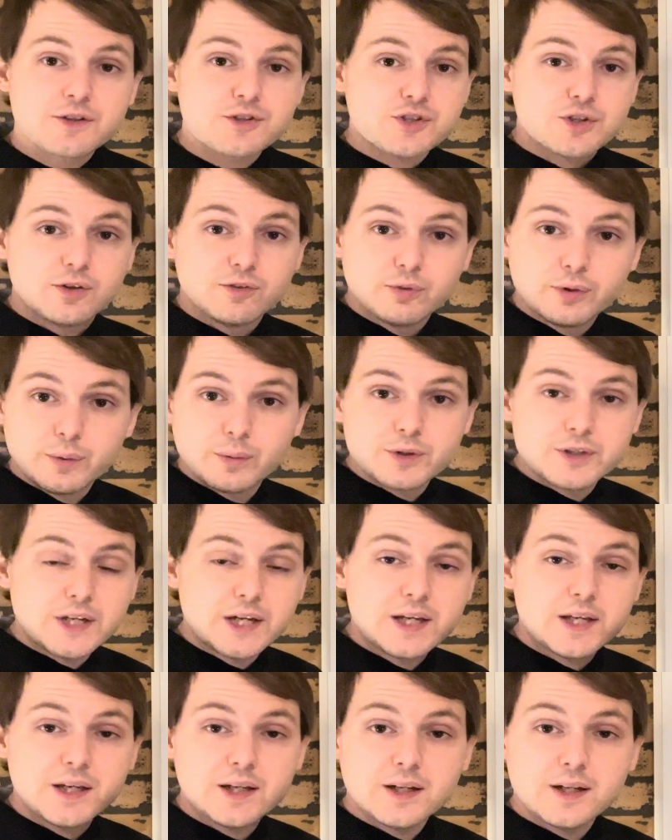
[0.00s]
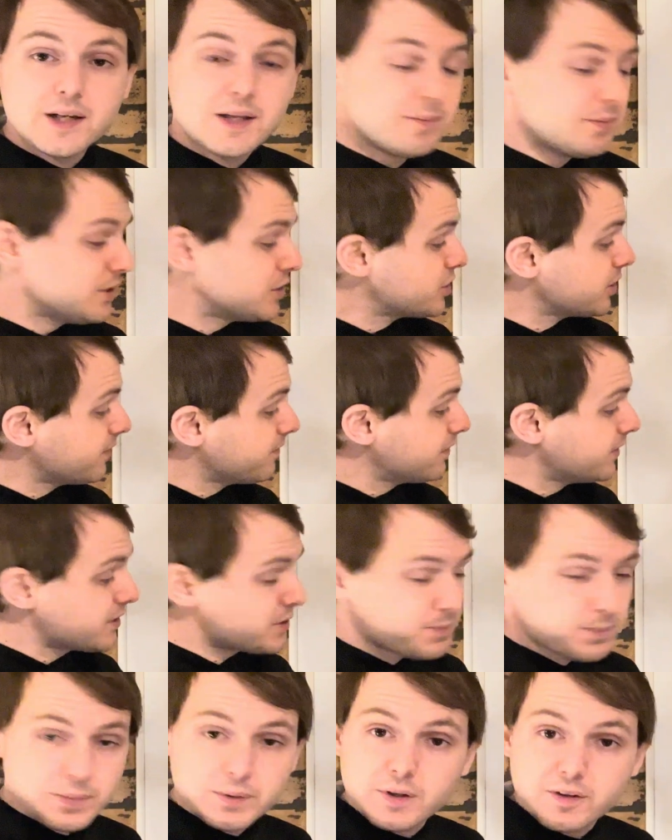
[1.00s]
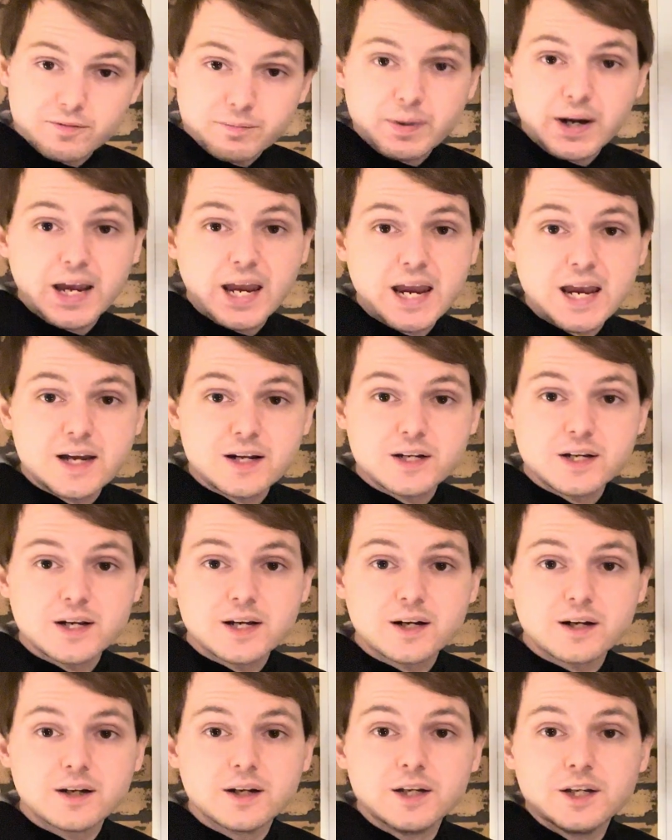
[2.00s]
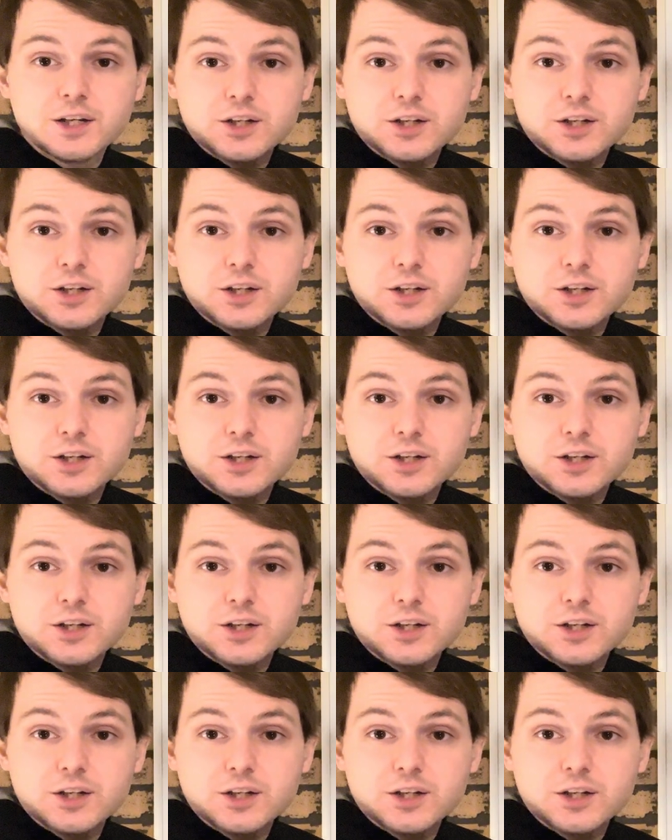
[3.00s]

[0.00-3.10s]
So if we were taking an image of my hand here,